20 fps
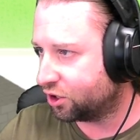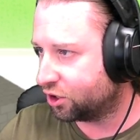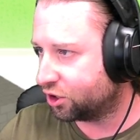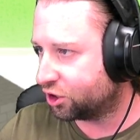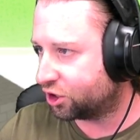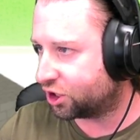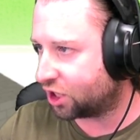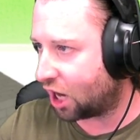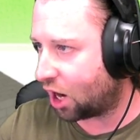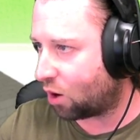
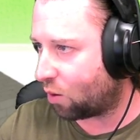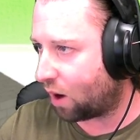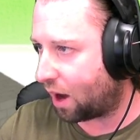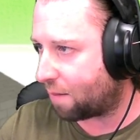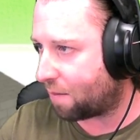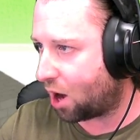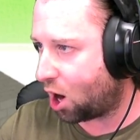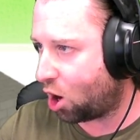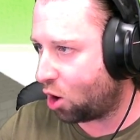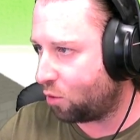So
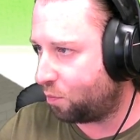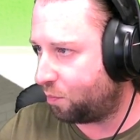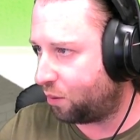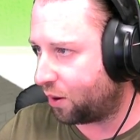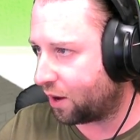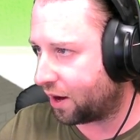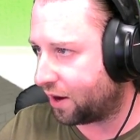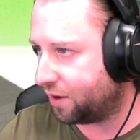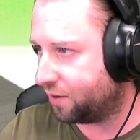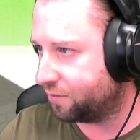I'm
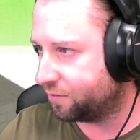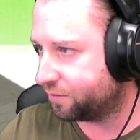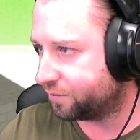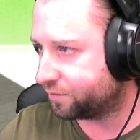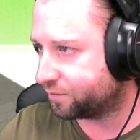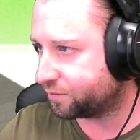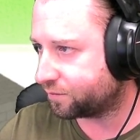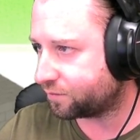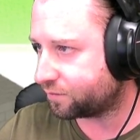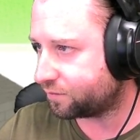hoping
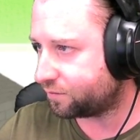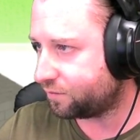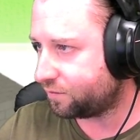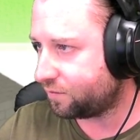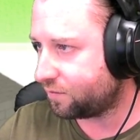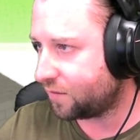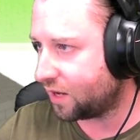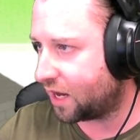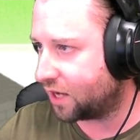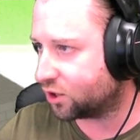
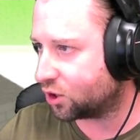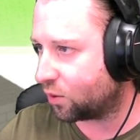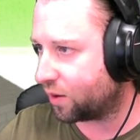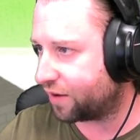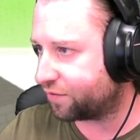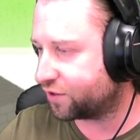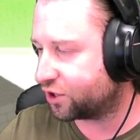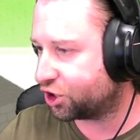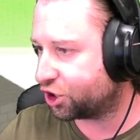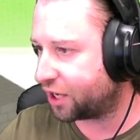I don't
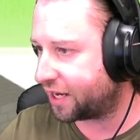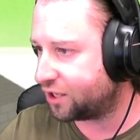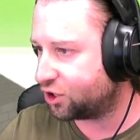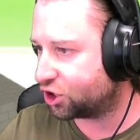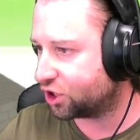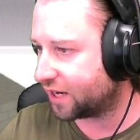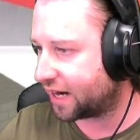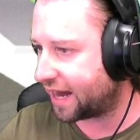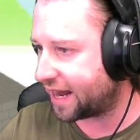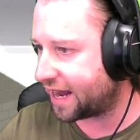have to
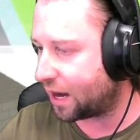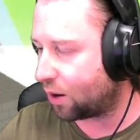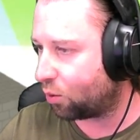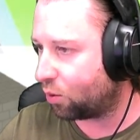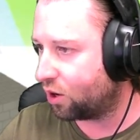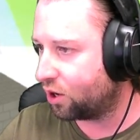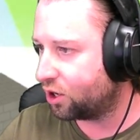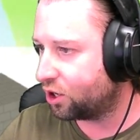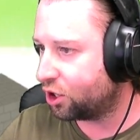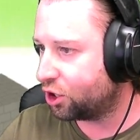change the
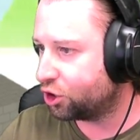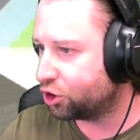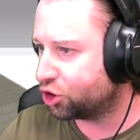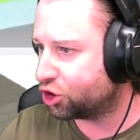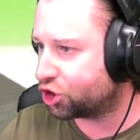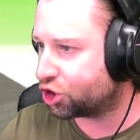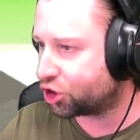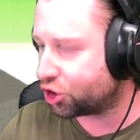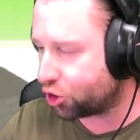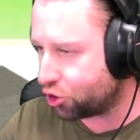layout
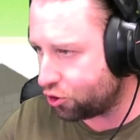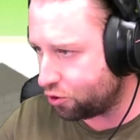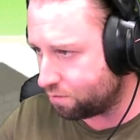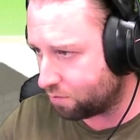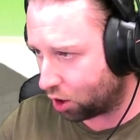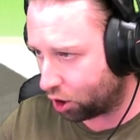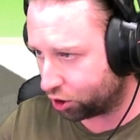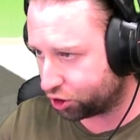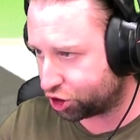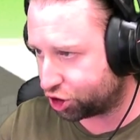too
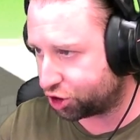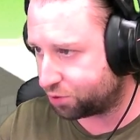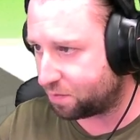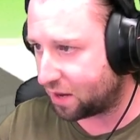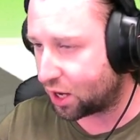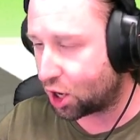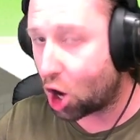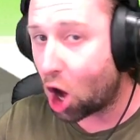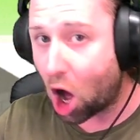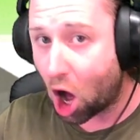much
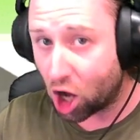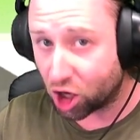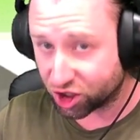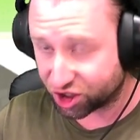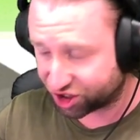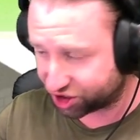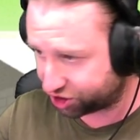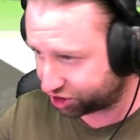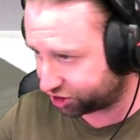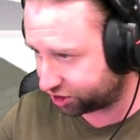
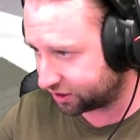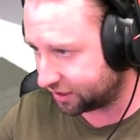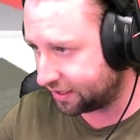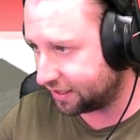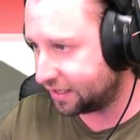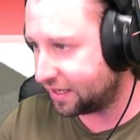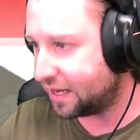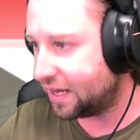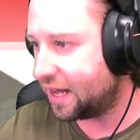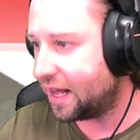because
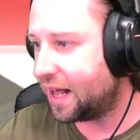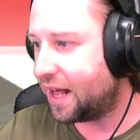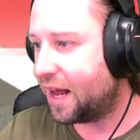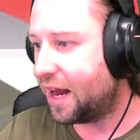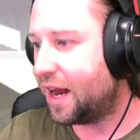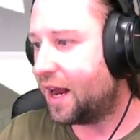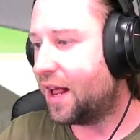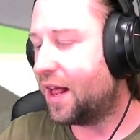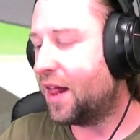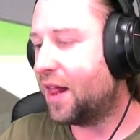
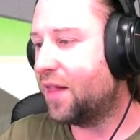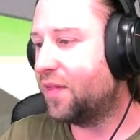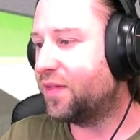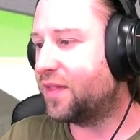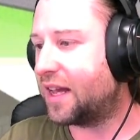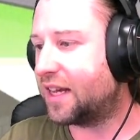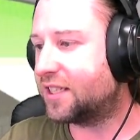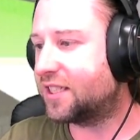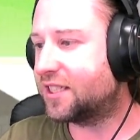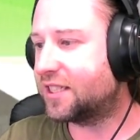
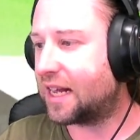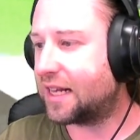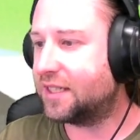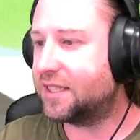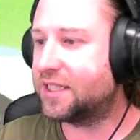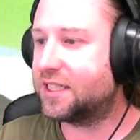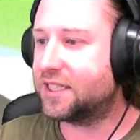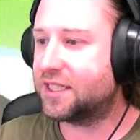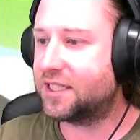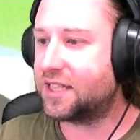this
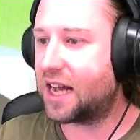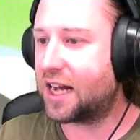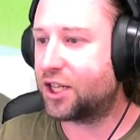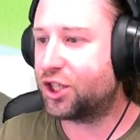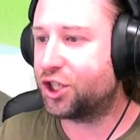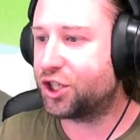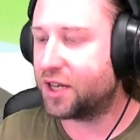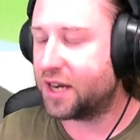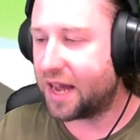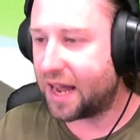center
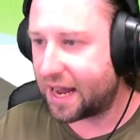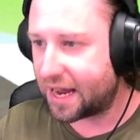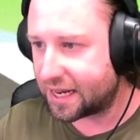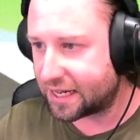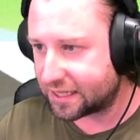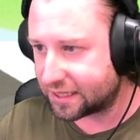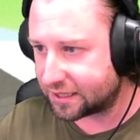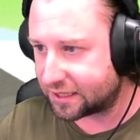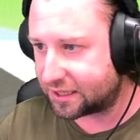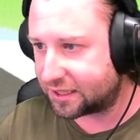section
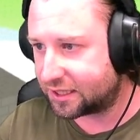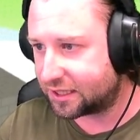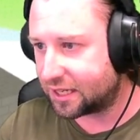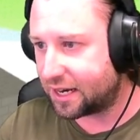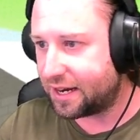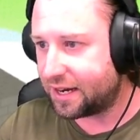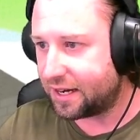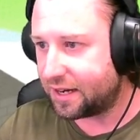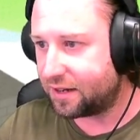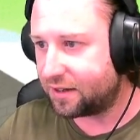is
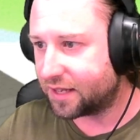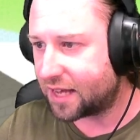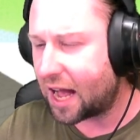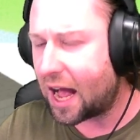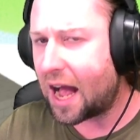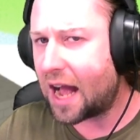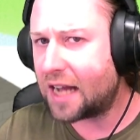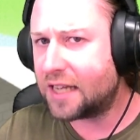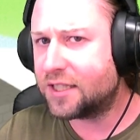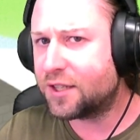
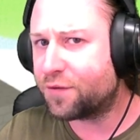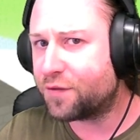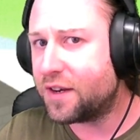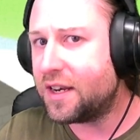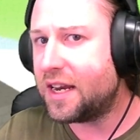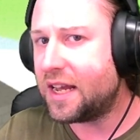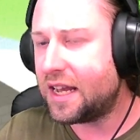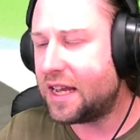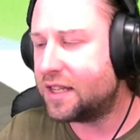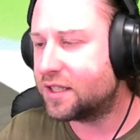kind of
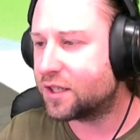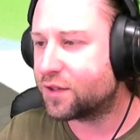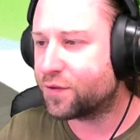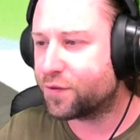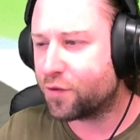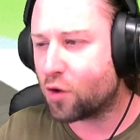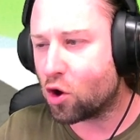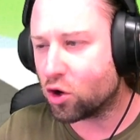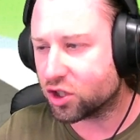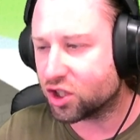needed
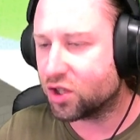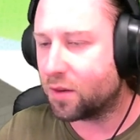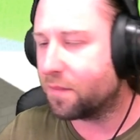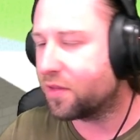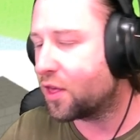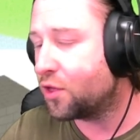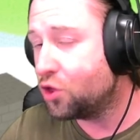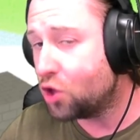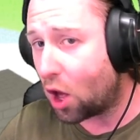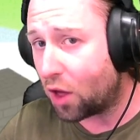for
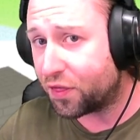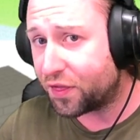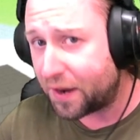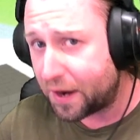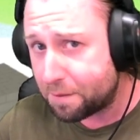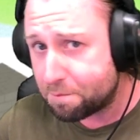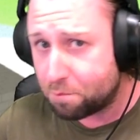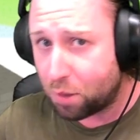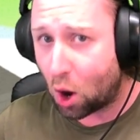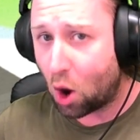something.
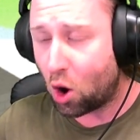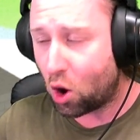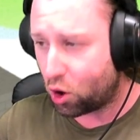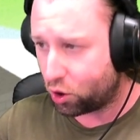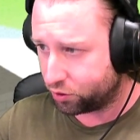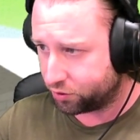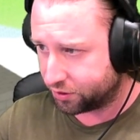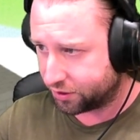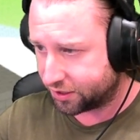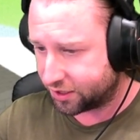Nothing
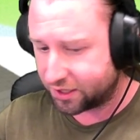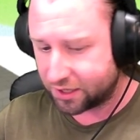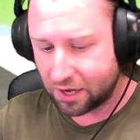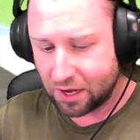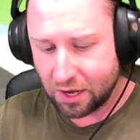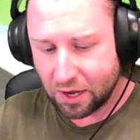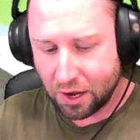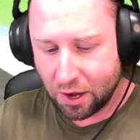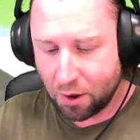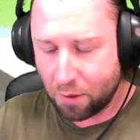important,
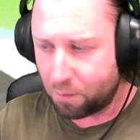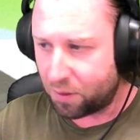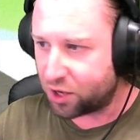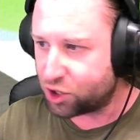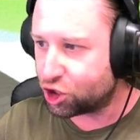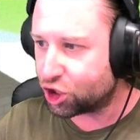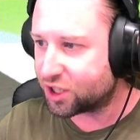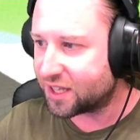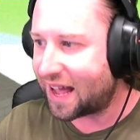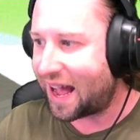but
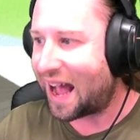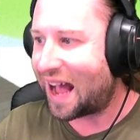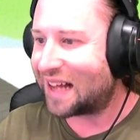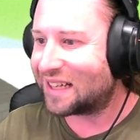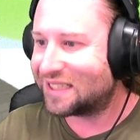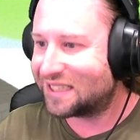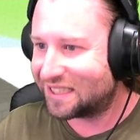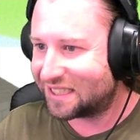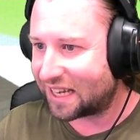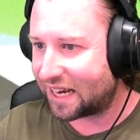it just
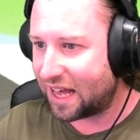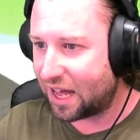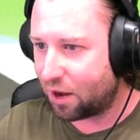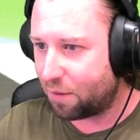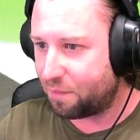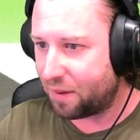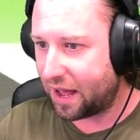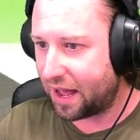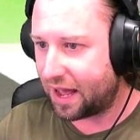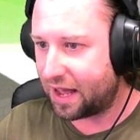adds a
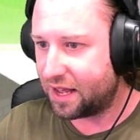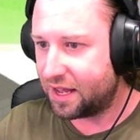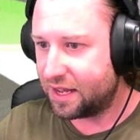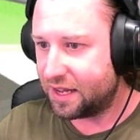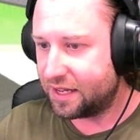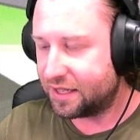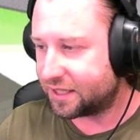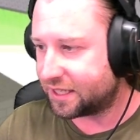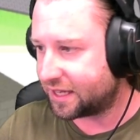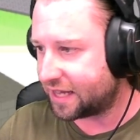little bit
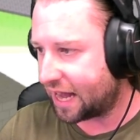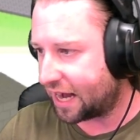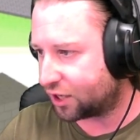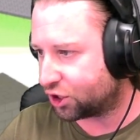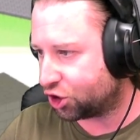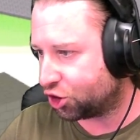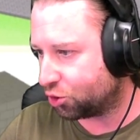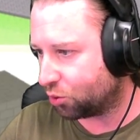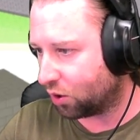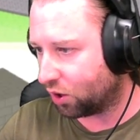to the
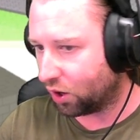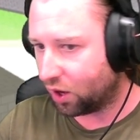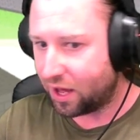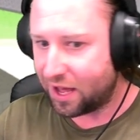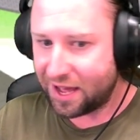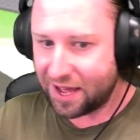actual